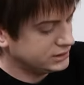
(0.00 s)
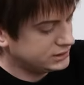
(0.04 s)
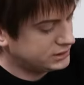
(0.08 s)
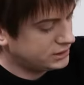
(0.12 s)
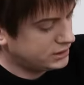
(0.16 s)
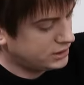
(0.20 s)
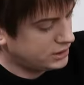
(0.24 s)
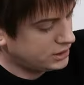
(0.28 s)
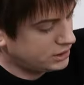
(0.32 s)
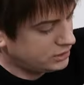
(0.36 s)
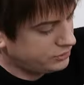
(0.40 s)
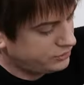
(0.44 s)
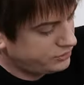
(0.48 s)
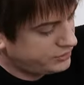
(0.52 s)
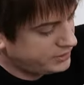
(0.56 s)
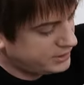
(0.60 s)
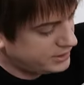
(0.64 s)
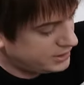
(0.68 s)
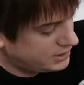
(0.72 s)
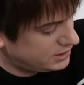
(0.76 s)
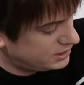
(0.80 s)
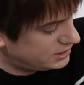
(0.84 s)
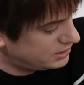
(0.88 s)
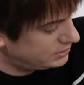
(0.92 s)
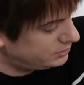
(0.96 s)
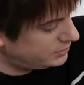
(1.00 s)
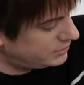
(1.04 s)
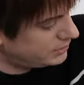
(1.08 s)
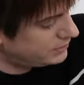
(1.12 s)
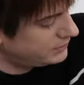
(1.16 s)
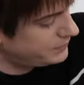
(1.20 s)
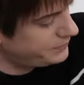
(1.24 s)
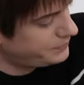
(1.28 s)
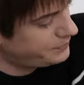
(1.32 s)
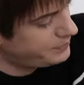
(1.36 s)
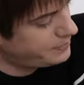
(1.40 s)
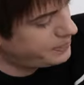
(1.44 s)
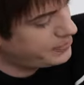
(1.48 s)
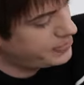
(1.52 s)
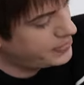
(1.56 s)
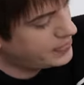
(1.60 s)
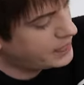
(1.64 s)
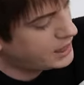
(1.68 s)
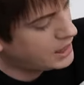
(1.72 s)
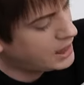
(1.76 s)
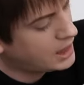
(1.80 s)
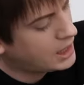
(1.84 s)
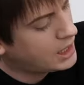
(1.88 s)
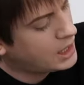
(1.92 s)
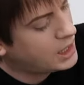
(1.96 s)
So hopefully this will
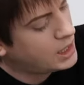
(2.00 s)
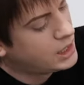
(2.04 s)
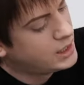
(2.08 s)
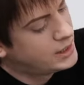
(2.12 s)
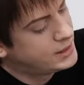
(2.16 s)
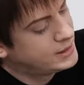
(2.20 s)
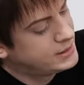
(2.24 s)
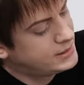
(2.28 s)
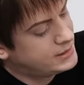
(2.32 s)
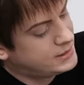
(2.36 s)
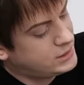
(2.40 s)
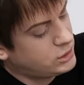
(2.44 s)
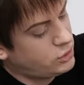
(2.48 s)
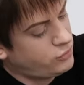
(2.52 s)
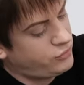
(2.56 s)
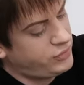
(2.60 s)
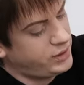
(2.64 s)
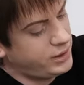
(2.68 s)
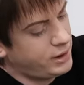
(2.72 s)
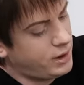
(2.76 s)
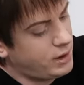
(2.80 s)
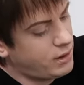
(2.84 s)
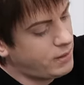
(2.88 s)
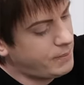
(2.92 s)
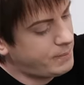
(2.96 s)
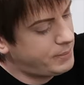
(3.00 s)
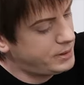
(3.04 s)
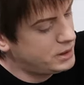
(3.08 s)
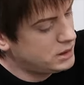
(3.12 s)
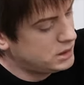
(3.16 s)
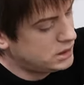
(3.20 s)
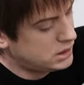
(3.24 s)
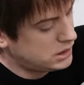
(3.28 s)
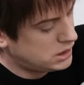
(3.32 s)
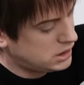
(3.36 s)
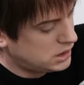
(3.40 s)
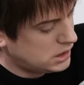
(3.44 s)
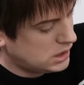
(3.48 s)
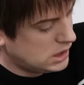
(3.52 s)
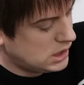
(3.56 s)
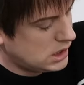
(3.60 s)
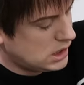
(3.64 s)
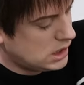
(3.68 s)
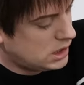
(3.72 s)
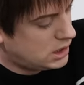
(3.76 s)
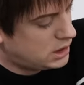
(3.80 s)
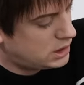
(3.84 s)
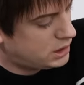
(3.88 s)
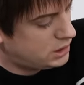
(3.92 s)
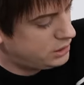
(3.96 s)
soften up
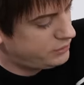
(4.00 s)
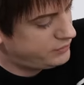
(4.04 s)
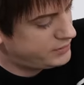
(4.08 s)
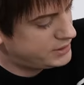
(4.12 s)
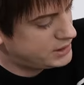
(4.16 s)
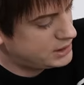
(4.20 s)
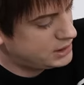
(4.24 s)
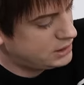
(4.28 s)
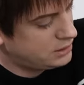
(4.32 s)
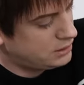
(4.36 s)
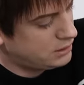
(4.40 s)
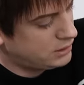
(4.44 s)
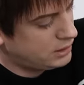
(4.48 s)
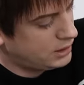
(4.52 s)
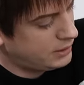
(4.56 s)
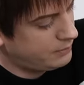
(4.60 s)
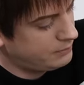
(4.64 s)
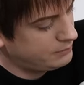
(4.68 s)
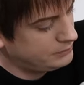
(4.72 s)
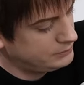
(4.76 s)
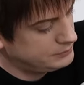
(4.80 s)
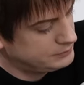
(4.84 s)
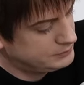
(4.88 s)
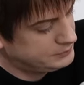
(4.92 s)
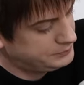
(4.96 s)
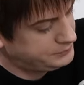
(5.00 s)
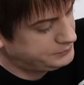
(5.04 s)
over time.